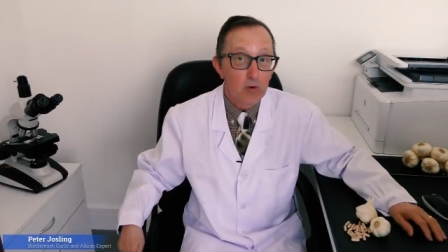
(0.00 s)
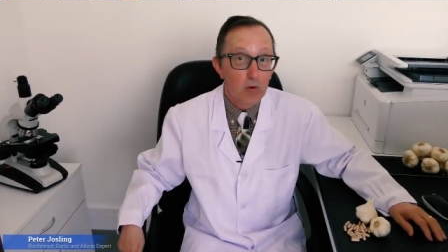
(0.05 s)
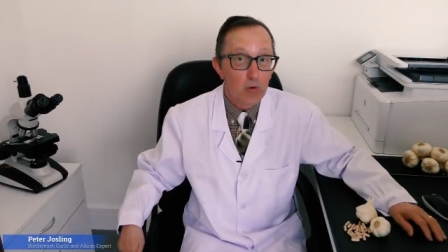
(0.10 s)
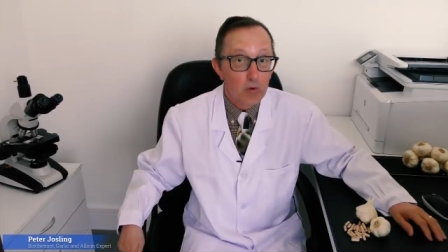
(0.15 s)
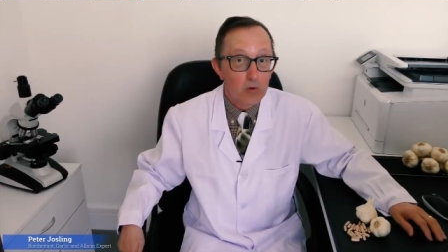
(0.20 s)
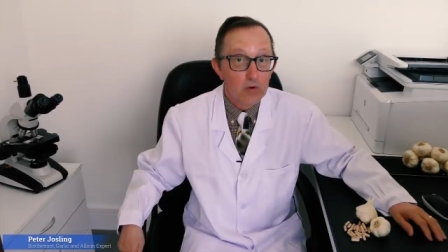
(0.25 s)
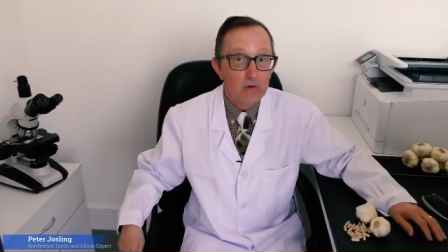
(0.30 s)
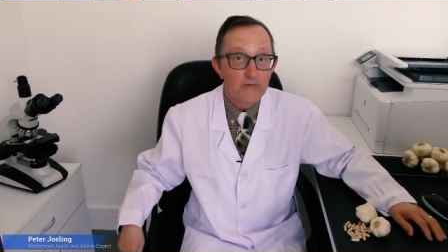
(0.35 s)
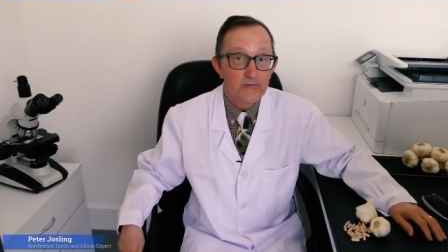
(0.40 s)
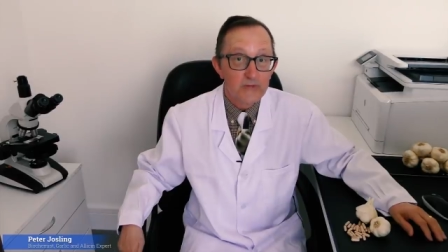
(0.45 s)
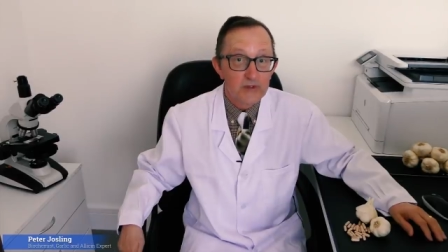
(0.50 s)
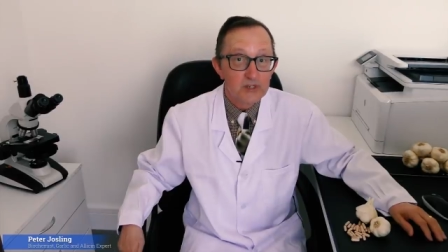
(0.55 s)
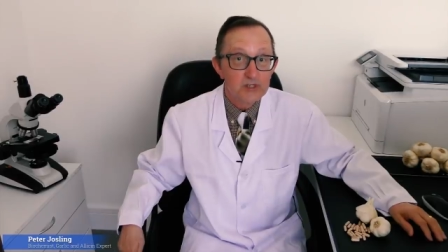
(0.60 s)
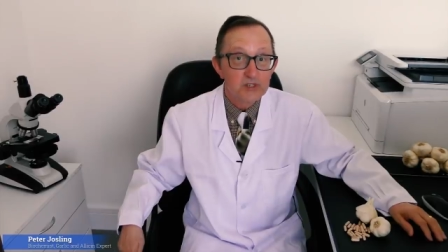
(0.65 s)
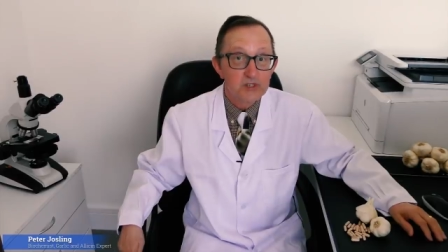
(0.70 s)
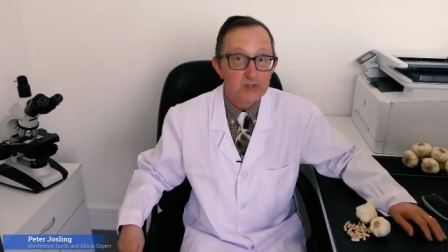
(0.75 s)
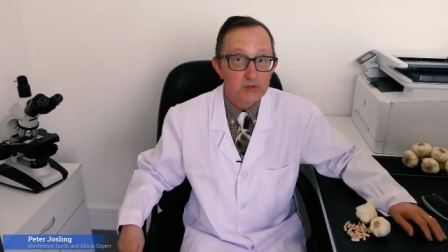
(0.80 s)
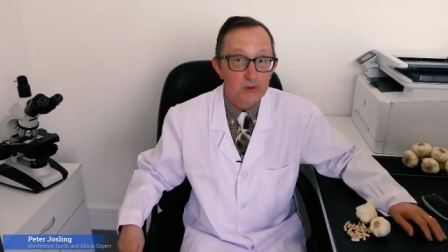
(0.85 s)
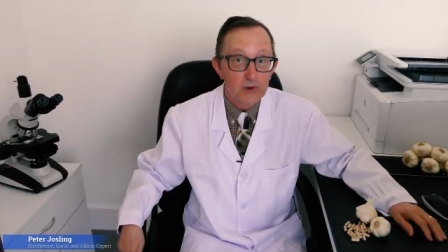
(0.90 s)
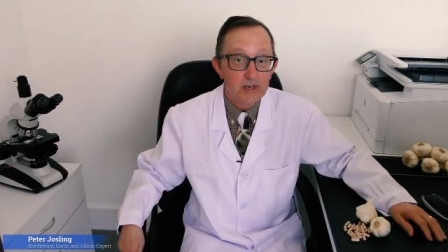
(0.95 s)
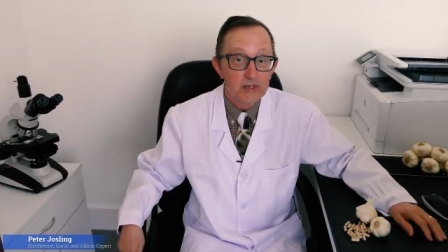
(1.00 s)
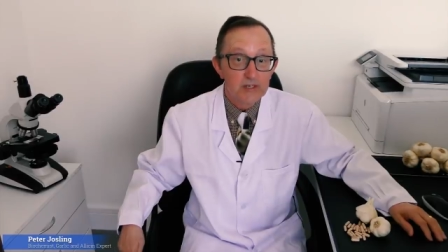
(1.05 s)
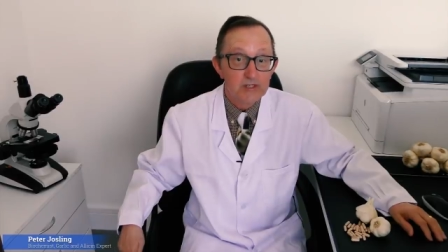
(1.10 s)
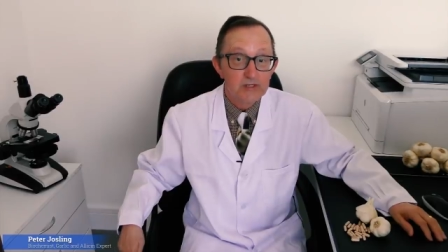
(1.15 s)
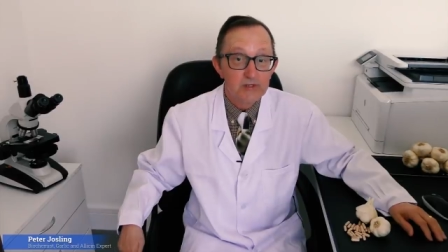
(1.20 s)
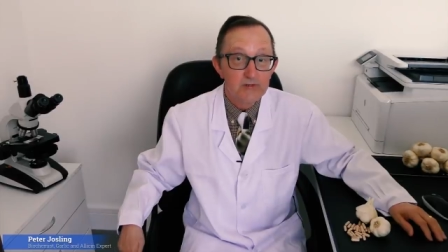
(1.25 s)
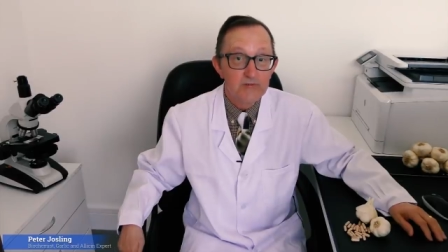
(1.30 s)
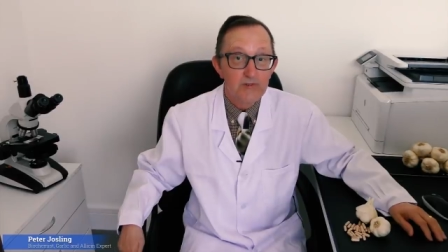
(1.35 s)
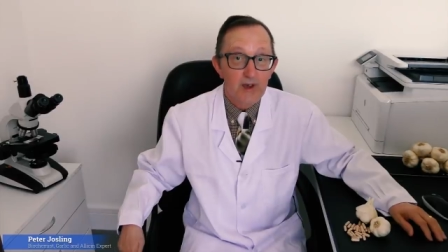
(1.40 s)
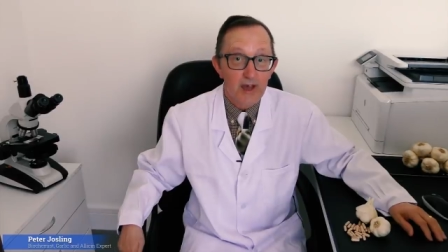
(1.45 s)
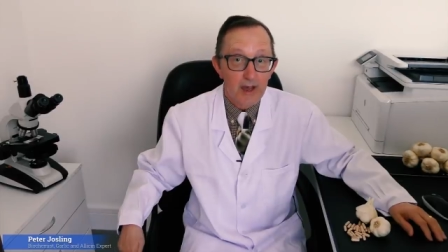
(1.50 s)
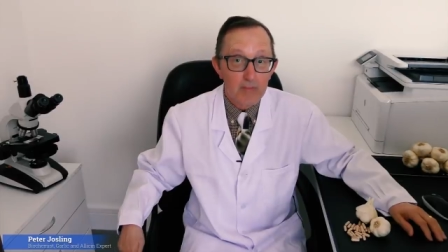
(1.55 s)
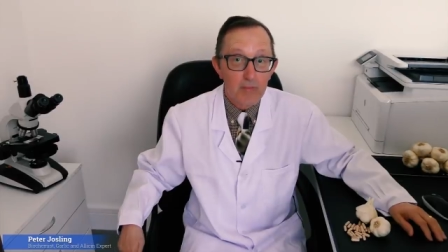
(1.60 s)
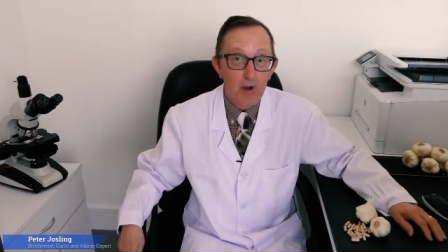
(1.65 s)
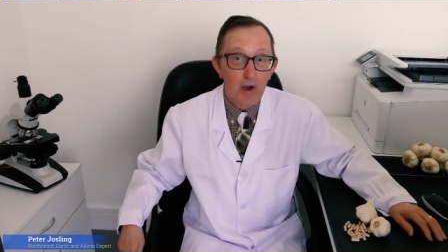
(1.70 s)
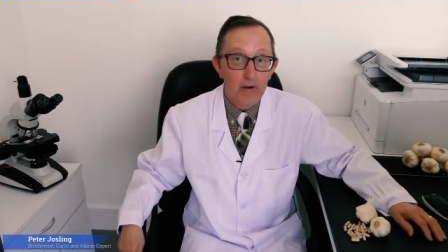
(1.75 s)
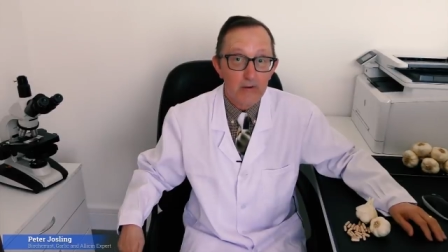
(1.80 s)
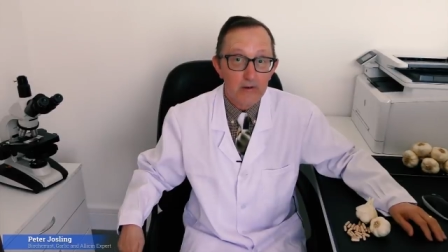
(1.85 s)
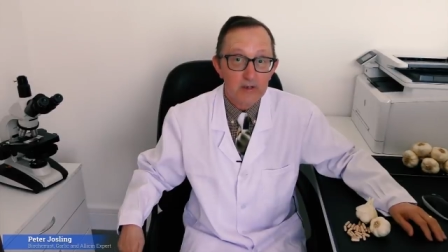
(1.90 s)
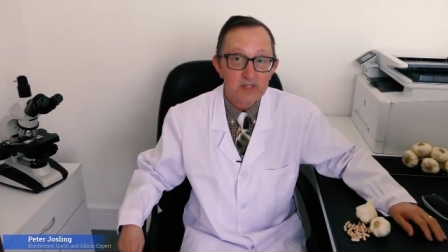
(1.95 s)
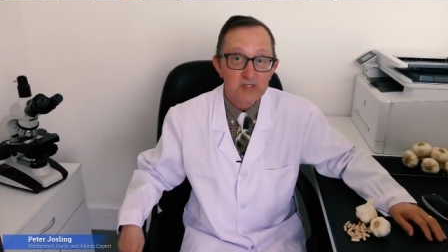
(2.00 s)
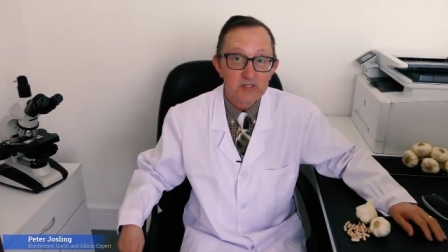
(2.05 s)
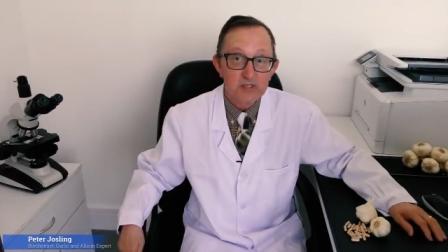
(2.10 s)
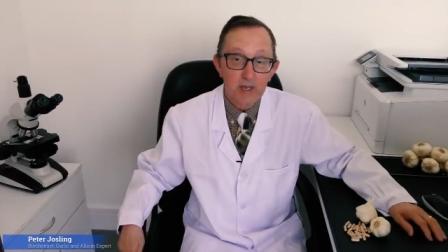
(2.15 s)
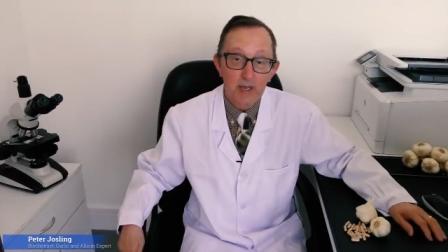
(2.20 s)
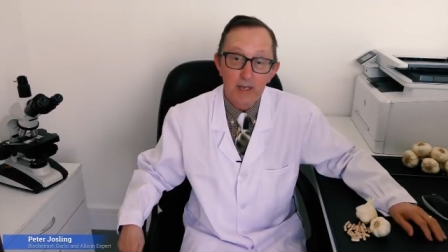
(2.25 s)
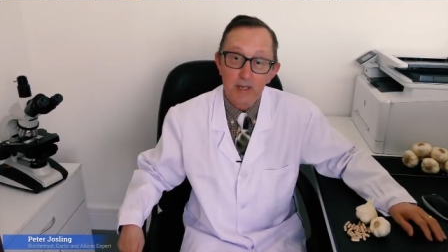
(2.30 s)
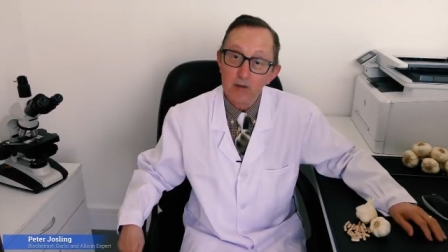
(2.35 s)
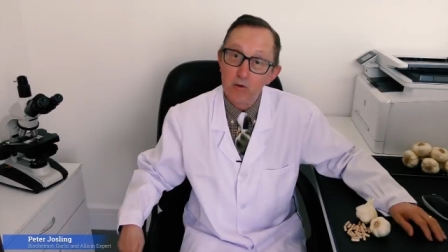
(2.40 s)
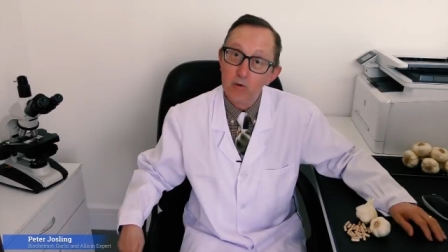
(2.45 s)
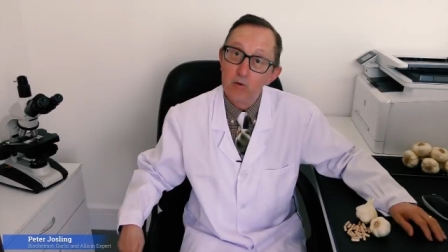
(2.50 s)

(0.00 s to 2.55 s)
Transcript: all of these strains of MRSA,